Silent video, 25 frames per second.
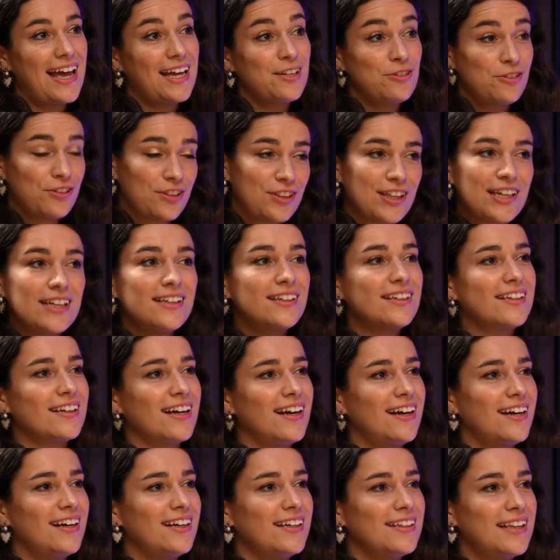And you think
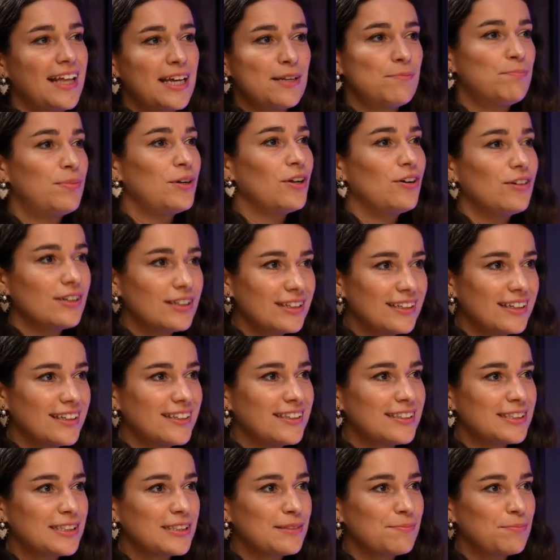that blog
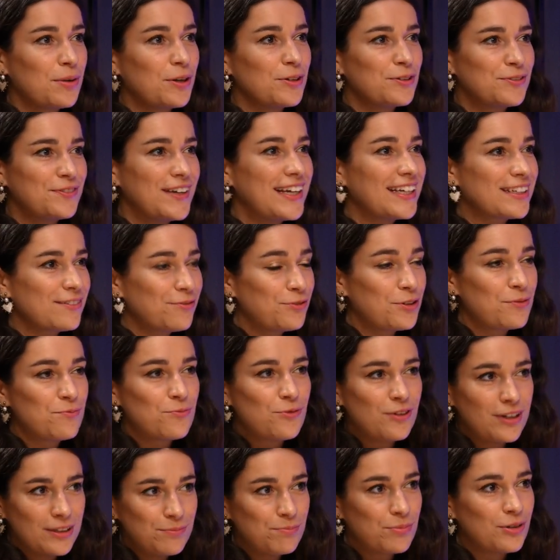is perfect from
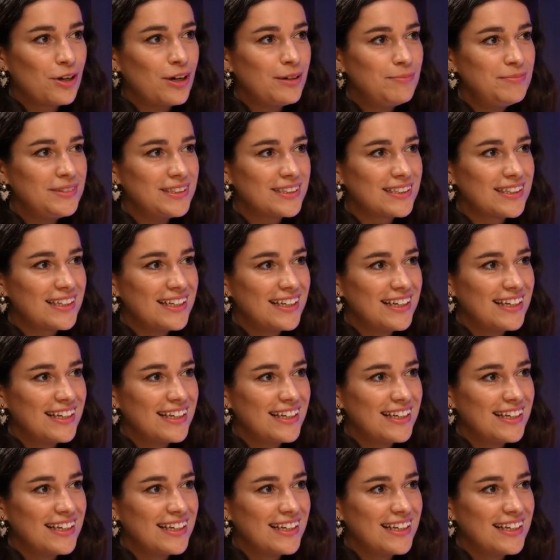one prompt?